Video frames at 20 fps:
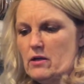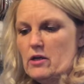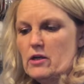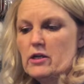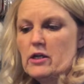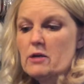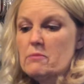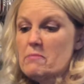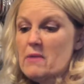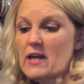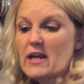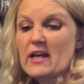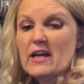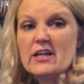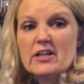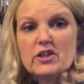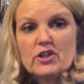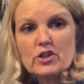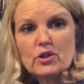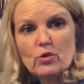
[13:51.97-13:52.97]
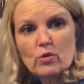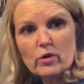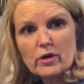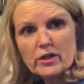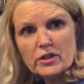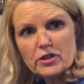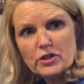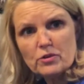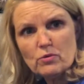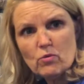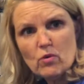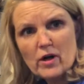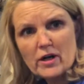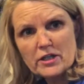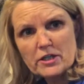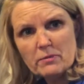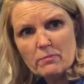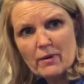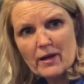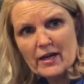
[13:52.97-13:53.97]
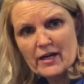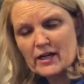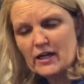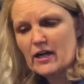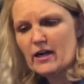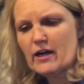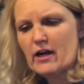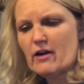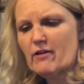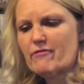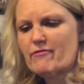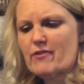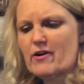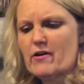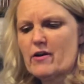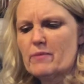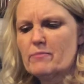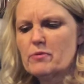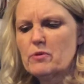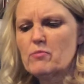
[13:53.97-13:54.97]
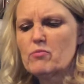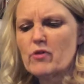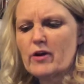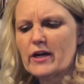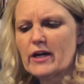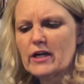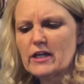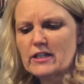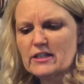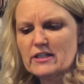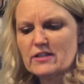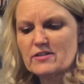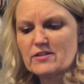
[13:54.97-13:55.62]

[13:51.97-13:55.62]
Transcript: You can make it as short as you want depending on how far up you bring it on the